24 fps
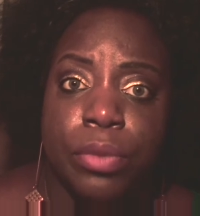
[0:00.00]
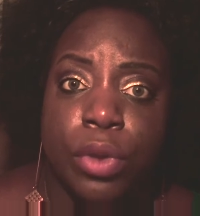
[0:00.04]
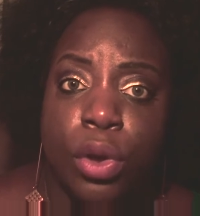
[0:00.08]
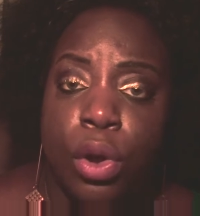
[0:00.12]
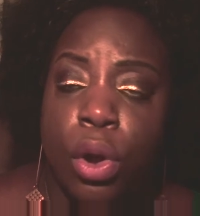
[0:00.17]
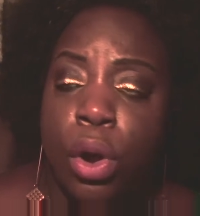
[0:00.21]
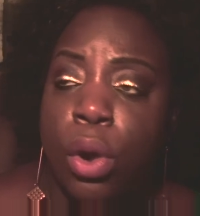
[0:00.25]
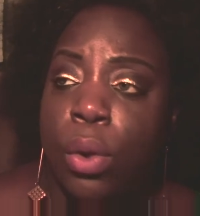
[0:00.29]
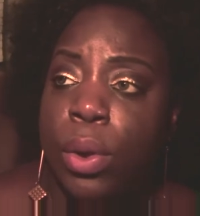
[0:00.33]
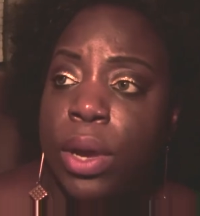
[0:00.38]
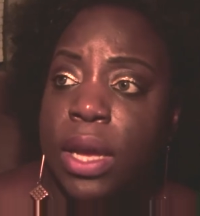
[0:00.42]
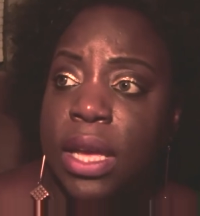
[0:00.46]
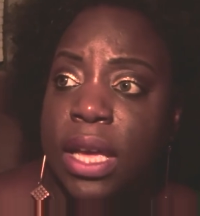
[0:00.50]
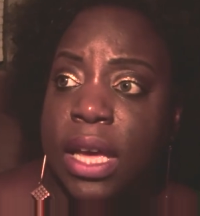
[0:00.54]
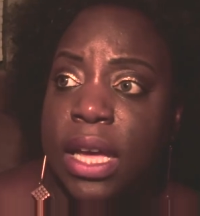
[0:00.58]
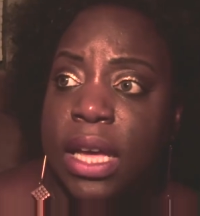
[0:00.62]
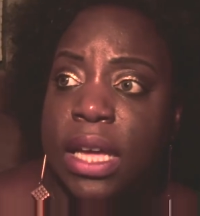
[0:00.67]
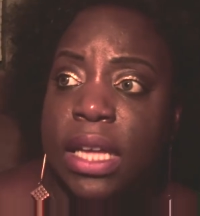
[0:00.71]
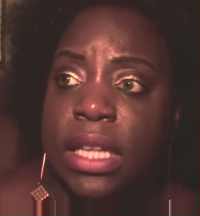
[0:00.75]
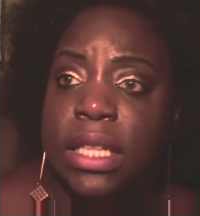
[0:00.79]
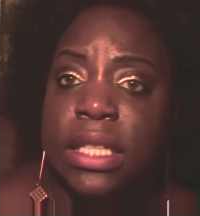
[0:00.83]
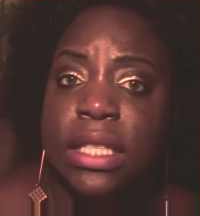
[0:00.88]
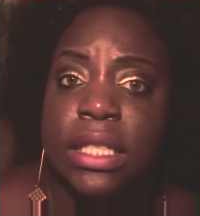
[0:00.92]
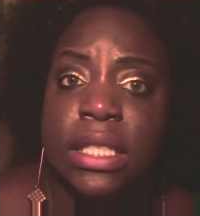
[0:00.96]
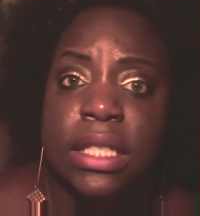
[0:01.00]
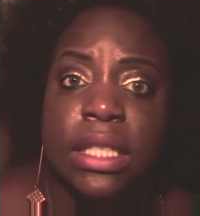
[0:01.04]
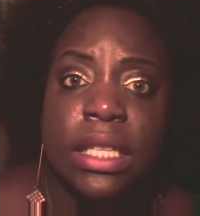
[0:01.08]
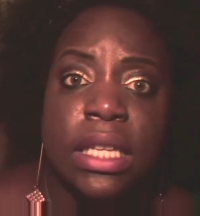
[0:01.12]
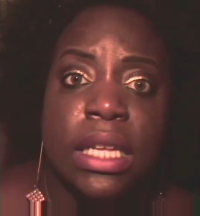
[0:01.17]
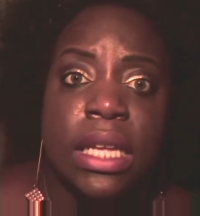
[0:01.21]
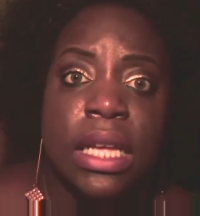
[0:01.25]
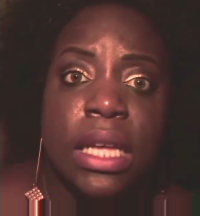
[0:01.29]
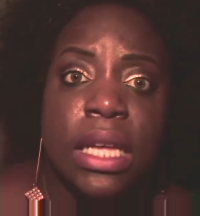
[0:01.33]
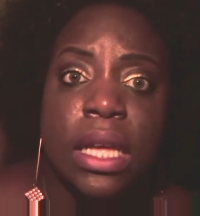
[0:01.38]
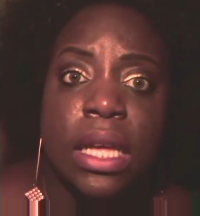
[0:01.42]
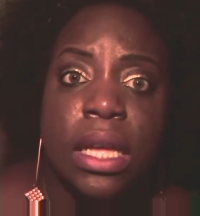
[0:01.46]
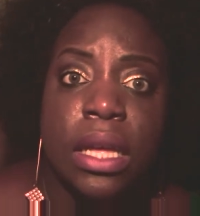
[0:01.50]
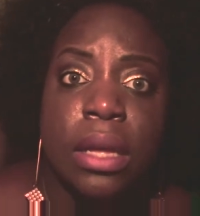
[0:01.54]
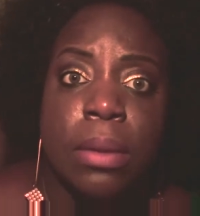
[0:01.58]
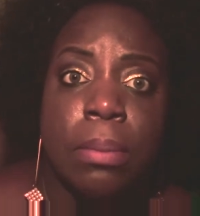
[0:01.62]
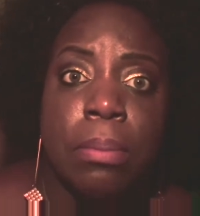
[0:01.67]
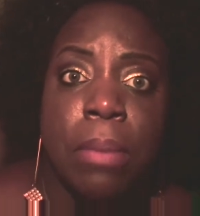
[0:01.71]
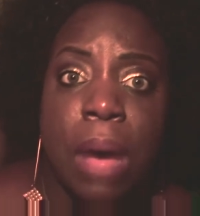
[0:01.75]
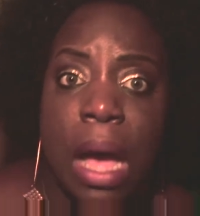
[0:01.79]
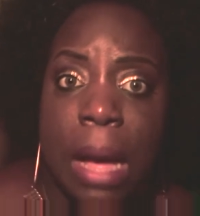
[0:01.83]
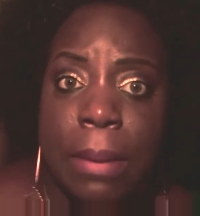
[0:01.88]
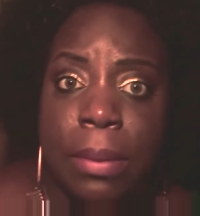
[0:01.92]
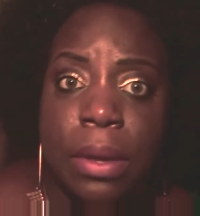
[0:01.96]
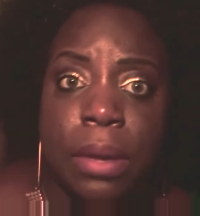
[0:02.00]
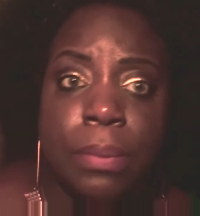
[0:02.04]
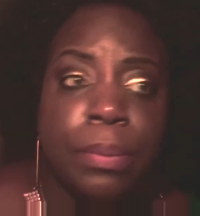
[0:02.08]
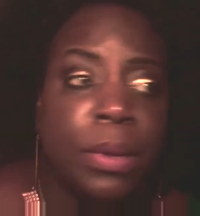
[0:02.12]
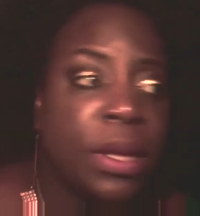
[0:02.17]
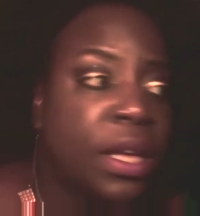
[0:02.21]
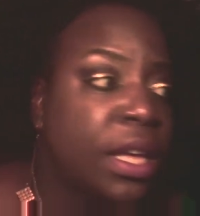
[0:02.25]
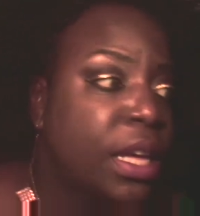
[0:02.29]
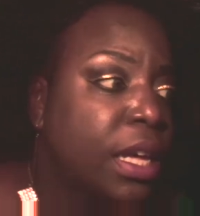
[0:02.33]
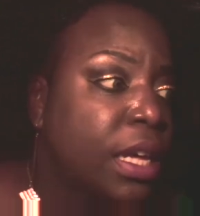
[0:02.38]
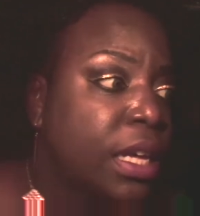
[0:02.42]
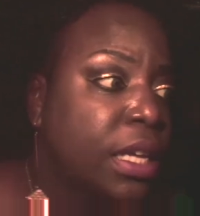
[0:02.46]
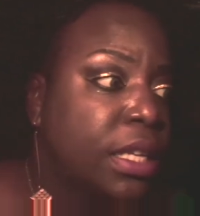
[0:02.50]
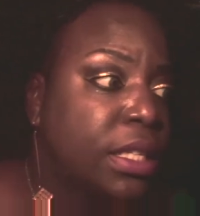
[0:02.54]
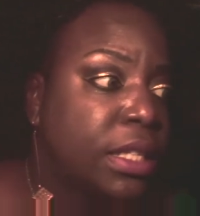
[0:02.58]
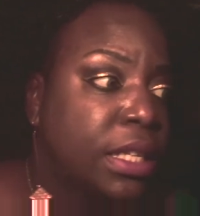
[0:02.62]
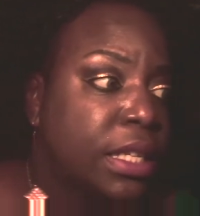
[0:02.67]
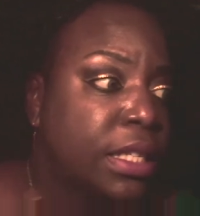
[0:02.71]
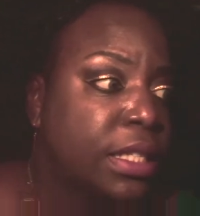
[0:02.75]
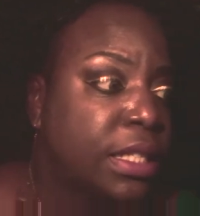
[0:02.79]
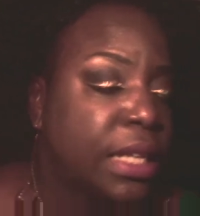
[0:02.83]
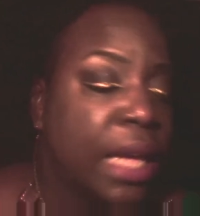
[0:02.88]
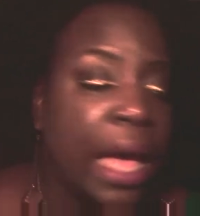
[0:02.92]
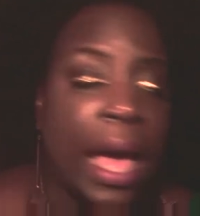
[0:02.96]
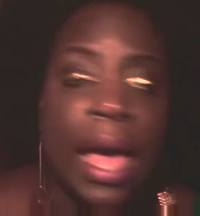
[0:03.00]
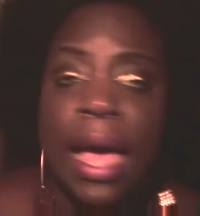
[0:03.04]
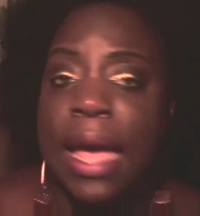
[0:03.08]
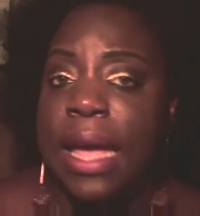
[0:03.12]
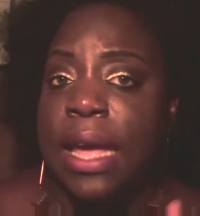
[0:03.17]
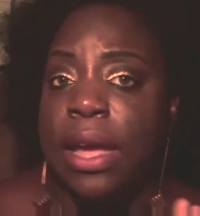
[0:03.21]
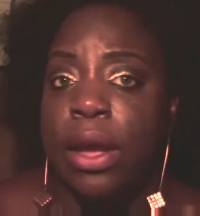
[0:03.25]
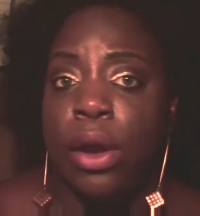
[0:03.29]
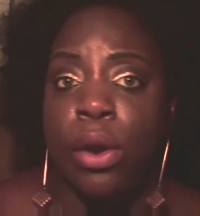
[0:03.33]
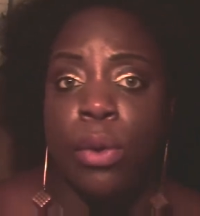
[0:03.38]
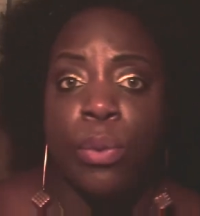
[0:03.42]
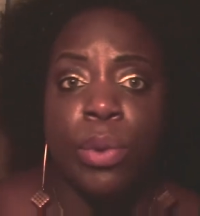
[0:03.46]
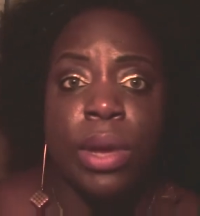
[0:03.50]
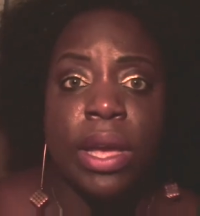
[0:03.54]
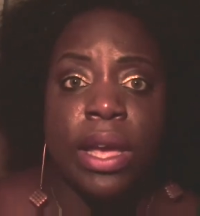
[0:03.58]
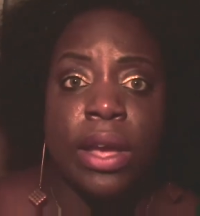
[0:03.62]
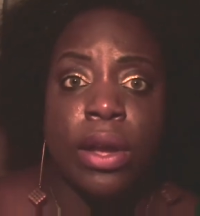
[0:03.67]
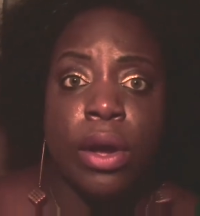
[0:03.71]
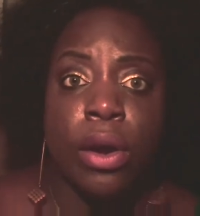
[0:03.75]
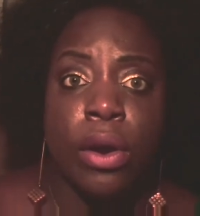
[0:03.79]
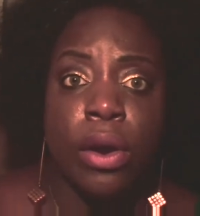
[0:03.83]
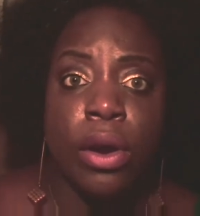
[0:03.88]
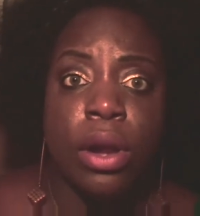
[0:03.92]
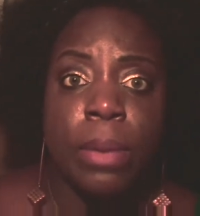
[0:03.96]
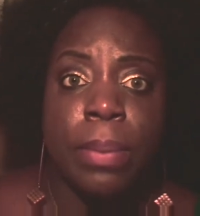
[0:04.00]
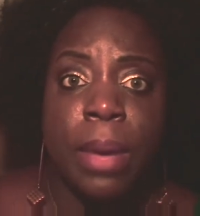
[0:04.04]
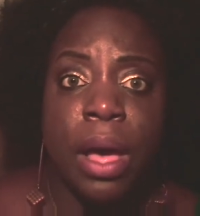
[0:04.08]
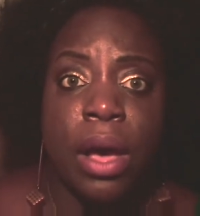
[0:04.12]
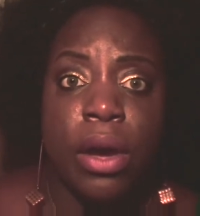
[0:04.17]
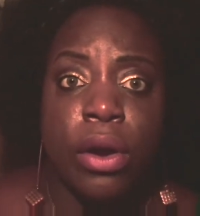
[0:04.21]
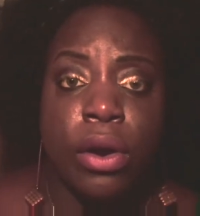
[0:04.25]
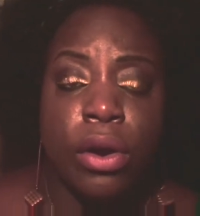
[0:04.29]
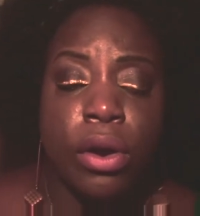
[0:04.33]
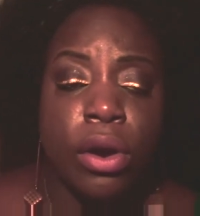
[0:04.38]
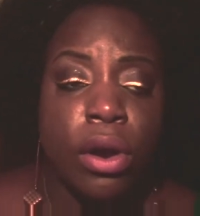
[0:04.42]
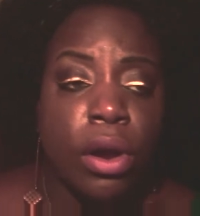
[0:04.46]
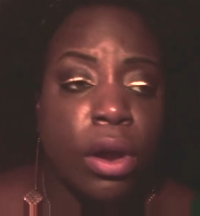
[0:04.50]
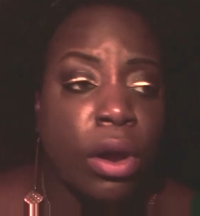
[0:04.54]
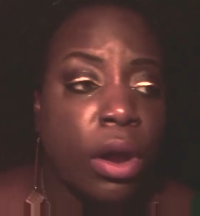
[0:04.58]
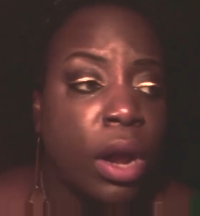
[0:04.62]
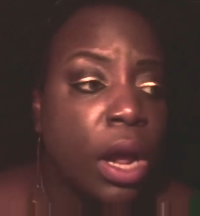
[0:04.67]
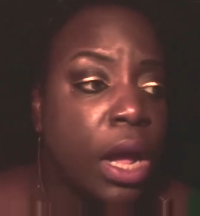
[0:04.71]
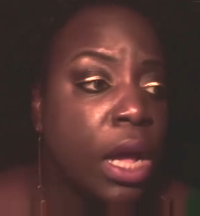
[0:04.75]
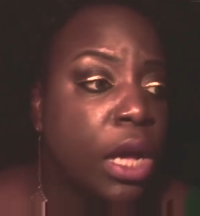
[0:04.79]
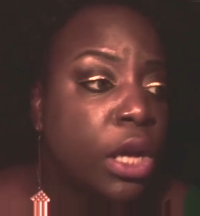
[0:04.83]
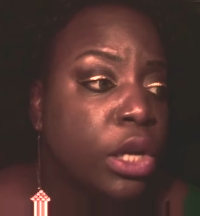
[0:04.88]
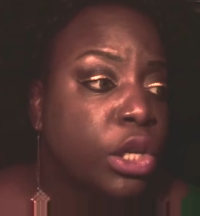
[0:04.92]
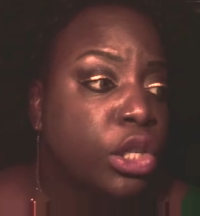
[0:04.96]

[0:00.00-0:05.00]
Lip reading: Corey Gunn's mama, because we ain't heard about her.